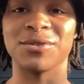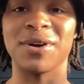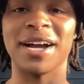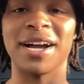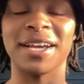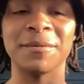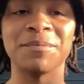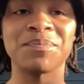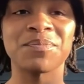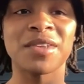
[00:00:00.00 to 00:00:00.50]

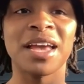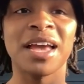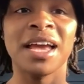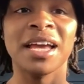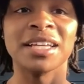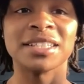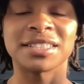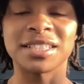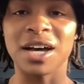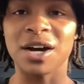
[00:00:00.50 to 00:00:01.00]
right?
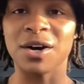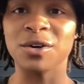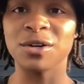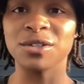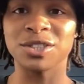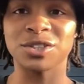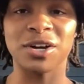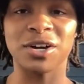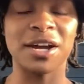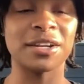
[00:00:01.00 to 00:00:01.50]
So,
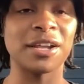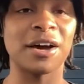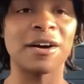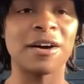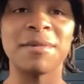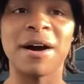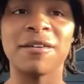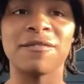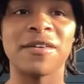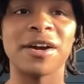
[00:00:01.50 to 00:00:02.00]
starting off,
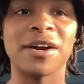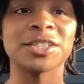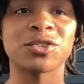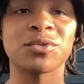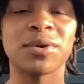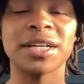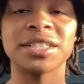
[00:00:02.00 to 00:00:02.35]
my first